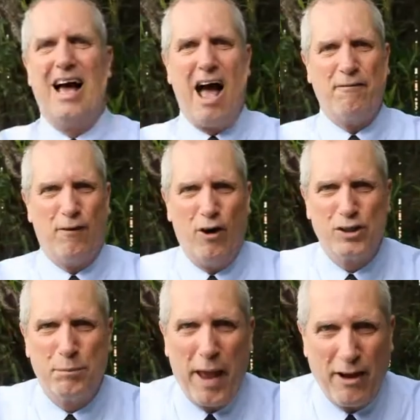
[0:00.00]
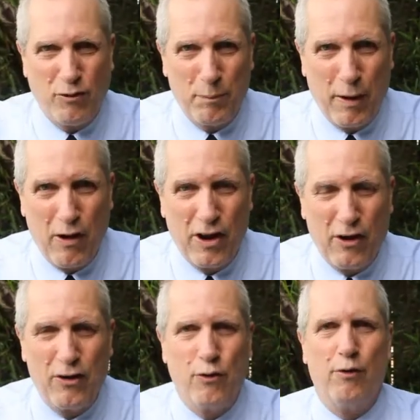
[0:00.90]
Hi folks, Patrick Barrett
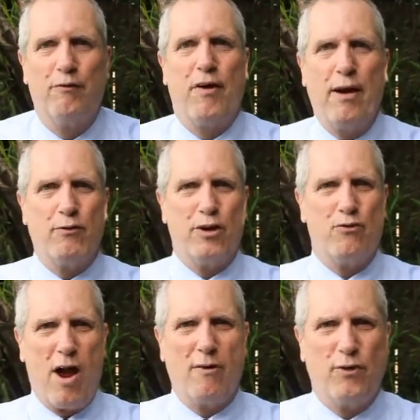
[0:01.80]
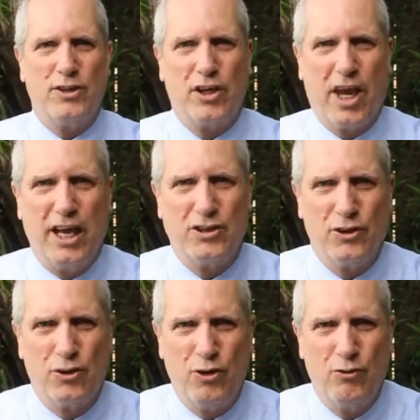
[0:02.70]
here, your favorite driver
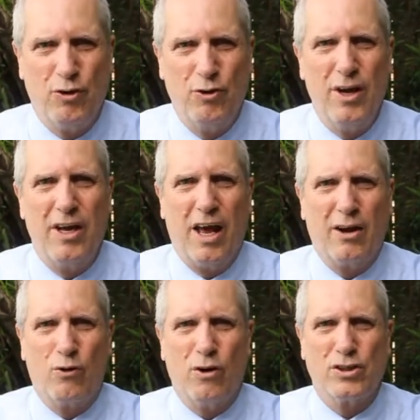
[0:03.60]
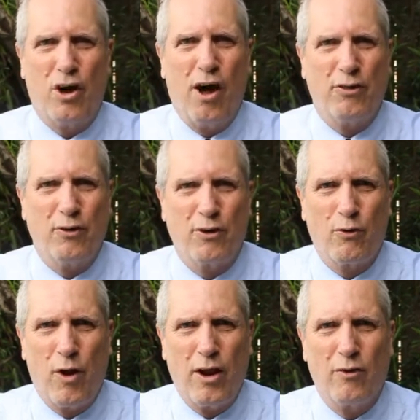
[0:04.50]
education guru, and of course author
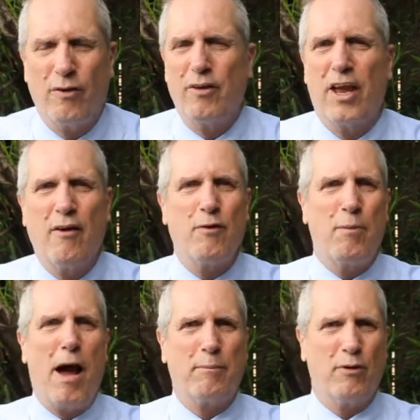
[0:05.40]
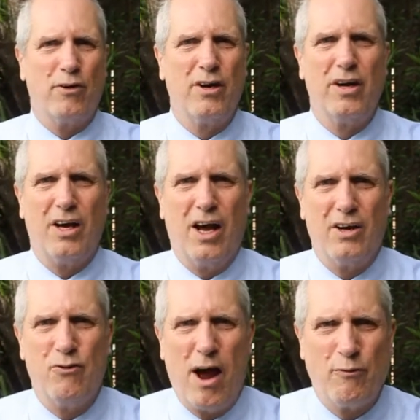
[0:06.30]
and creator of the ever popular
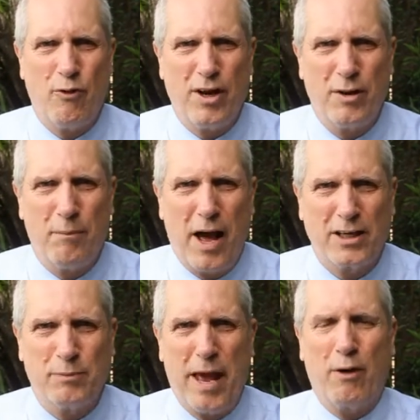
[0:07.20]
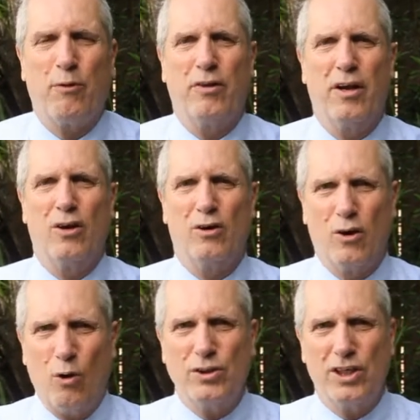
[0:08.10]
Driver Ed in a Box. Back with a little
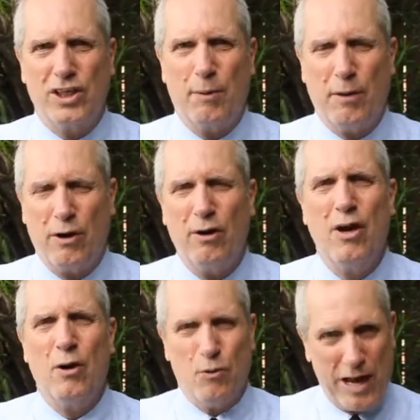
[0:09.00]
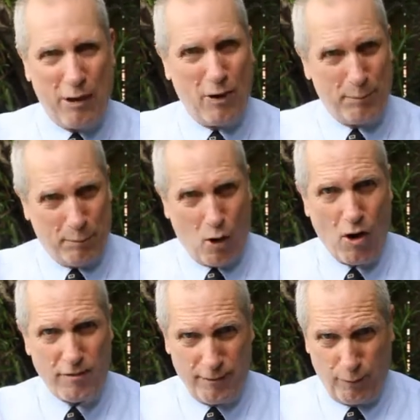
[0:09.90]
coaching tip here. We're now on
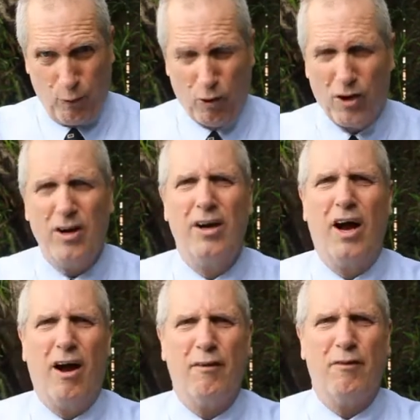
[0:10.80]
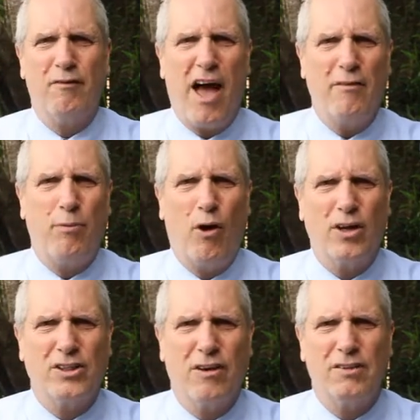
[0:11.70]
part 4 of the 5
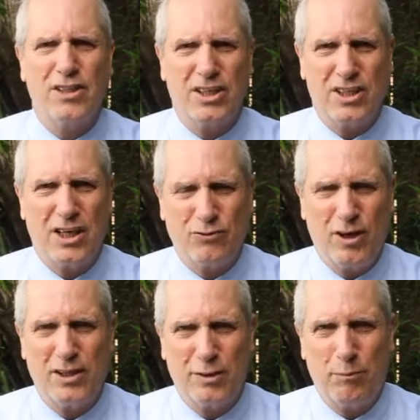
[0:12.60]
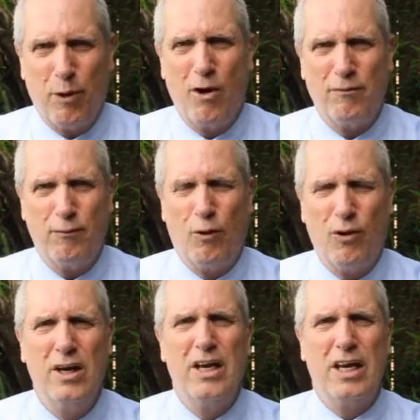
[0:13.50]
parts of a successful lesson. Part
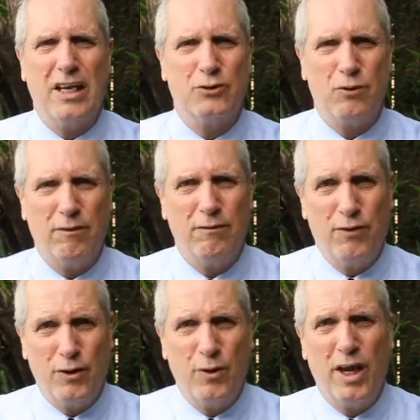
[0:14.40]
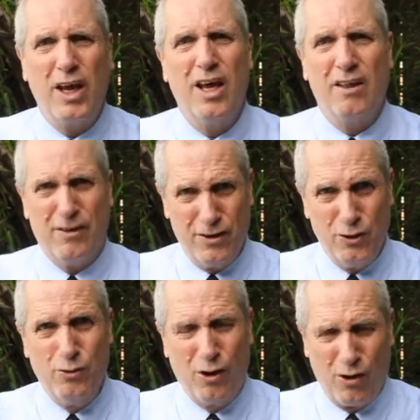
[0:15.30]
4 is reviewing the
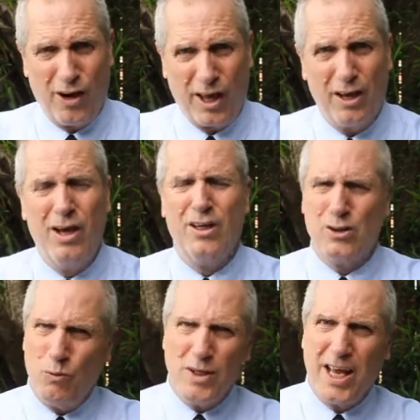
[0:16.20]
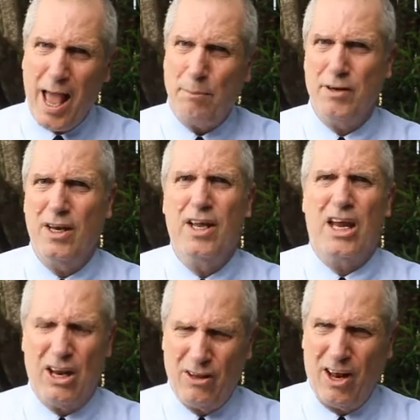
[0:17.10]
new learning. So what's happened
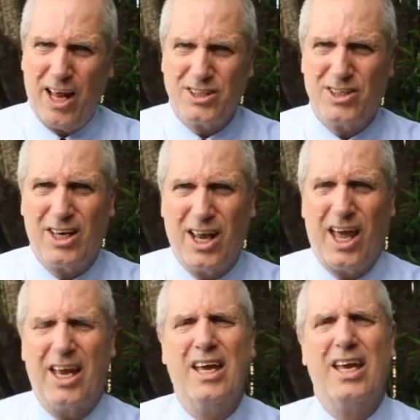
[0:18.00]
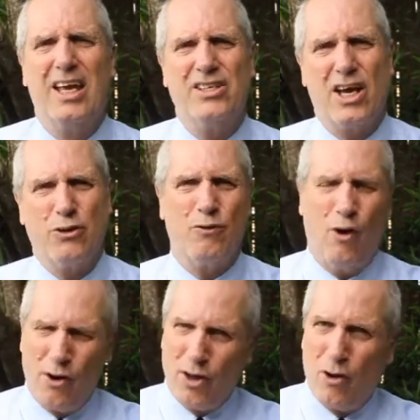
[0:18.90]
in the lesson today is that you've
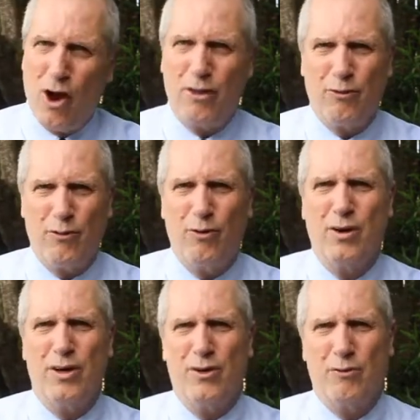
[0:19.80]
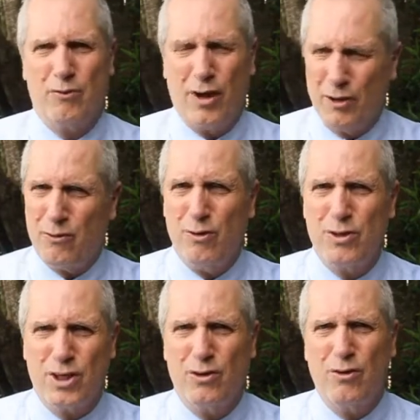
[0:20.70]
already gone through and you've
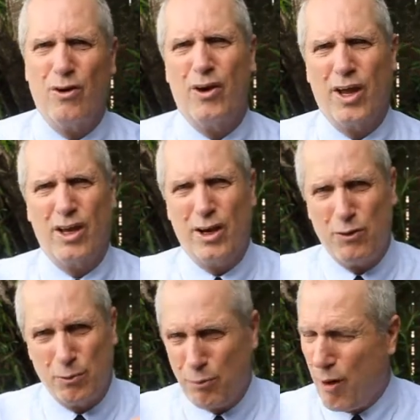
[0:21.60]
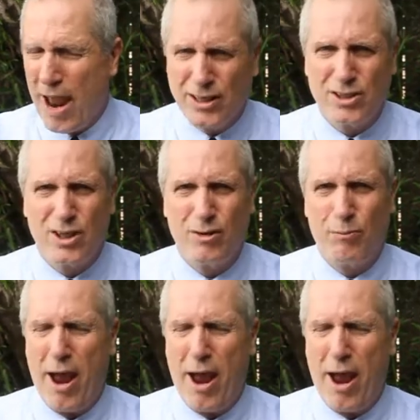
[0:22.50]
introduced the new learning, and then you practice new